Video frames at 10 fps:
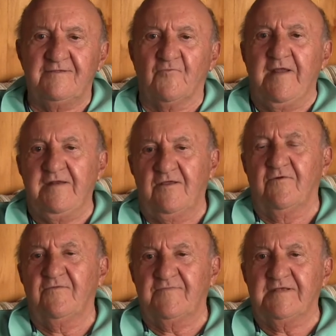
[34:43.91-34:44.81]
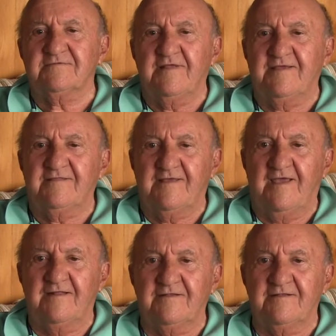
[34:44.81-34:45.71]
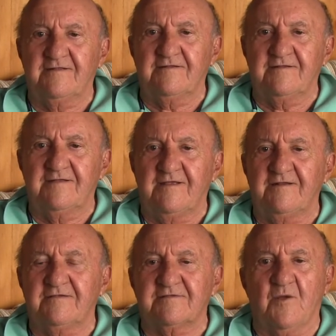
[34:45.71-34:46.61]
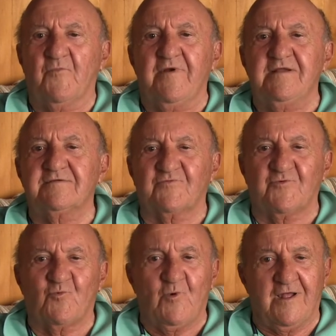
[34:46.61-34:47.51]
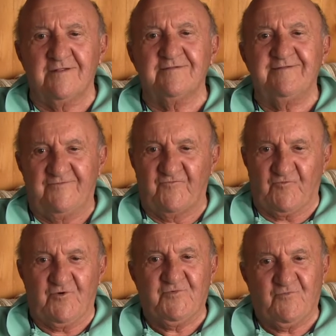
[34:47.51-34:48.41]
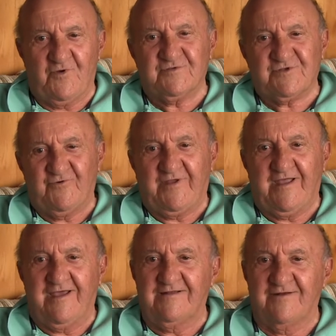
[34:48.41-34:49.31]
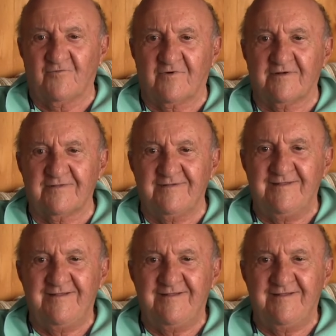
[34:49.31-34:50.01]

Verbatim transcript: radio and things like that, and, and submarines were well informed of what was going on in the world.